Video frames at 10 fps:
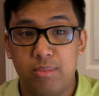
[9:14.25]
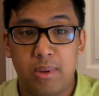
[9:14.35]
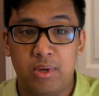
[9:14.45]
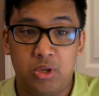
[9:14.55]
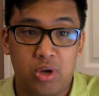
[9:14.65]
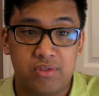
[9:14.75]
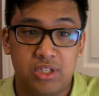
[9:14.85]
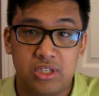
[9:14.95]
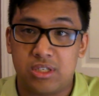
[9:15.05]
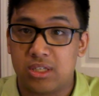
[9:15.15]
Maybe the
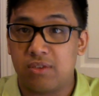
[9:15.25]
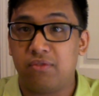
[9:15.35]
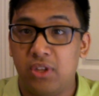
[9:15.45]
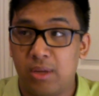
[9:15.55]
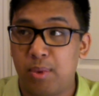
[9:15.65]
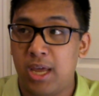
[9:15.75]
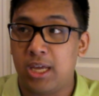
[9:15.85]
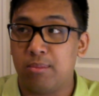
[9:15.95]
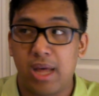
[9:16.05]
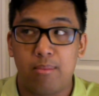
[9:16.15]
UFC just doesn't feel like paying
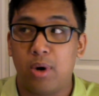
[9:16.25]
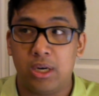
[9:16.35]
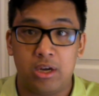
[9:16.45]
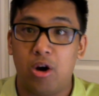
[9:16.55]
him that money.